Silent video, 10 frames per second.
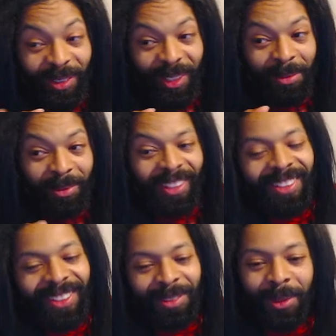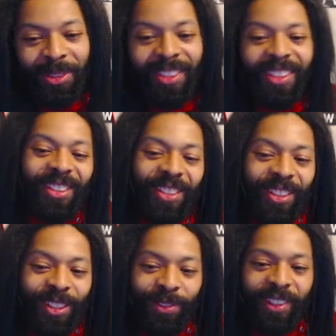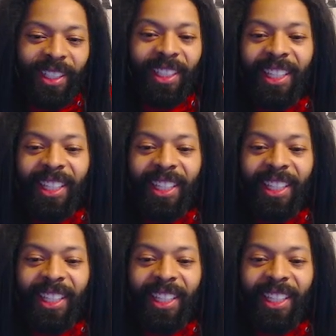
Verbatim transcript: I'm talking about. You a booster. You you funny.